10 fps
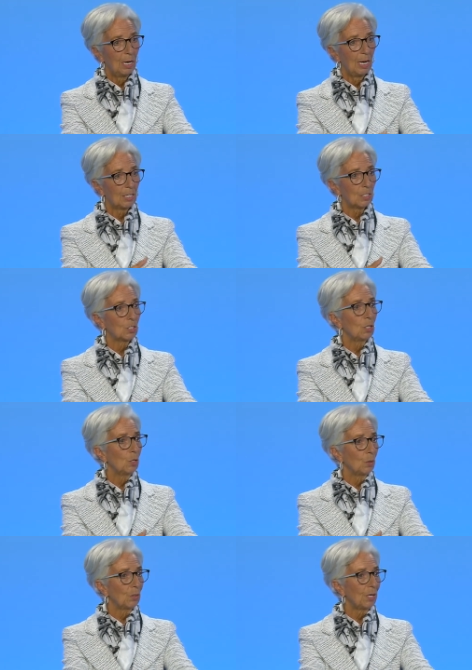as
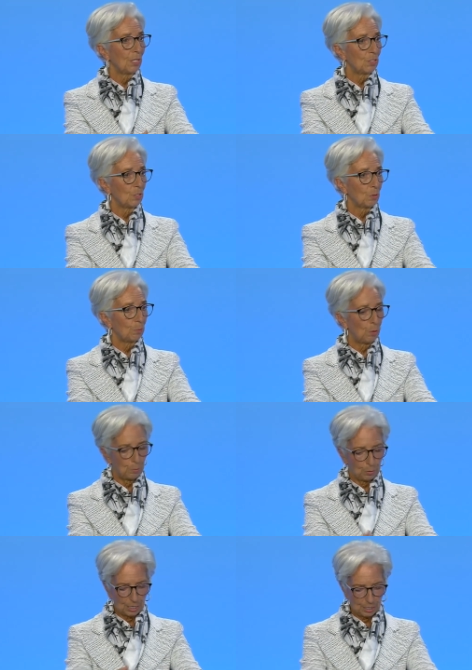long as is
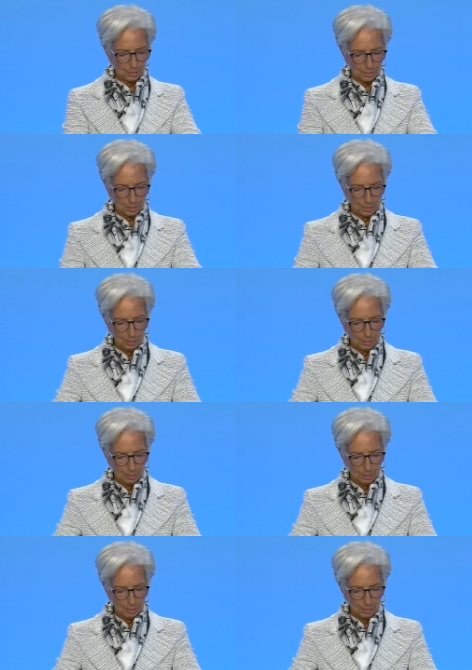appropriate